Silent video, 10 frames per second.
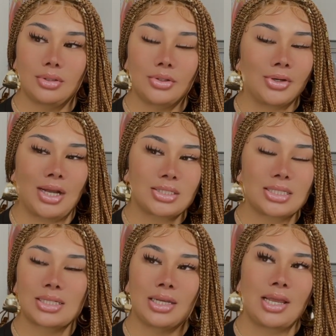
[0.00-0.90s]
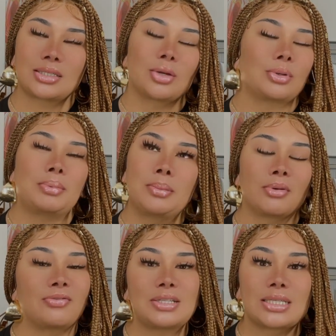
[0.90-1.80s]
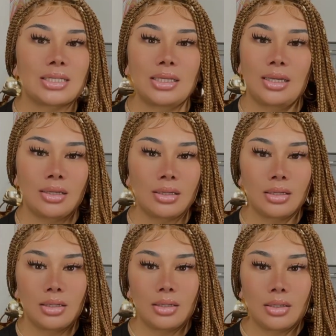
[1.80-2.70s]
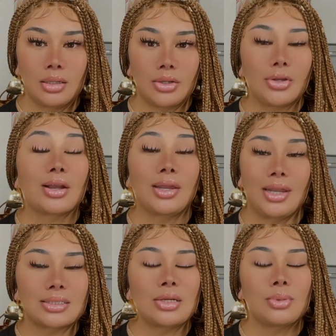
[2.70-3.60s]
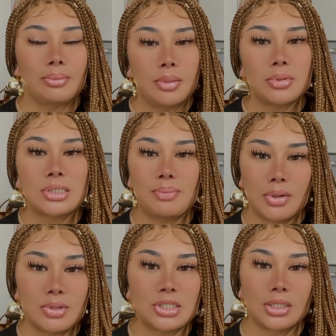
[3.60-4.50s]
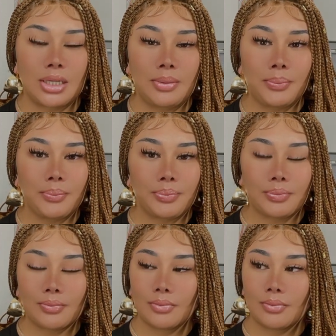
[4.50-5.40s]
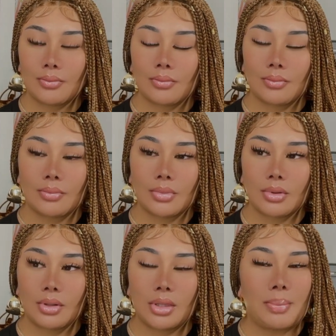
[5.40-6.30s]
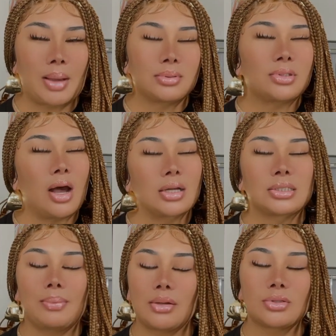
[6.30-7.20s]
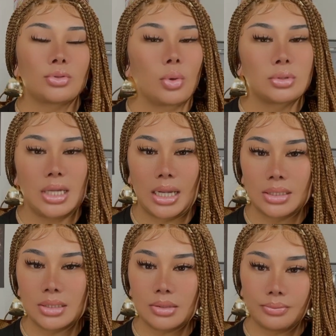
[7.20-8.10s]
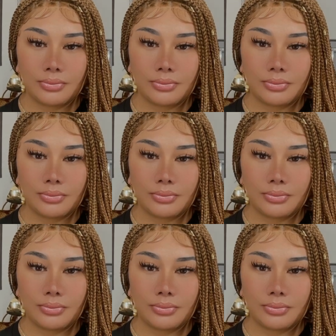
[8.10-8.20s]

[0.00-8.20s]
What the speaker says: you're not just connecting with people physically, you're connecting with people spiritually. The Bible talks about soul ties.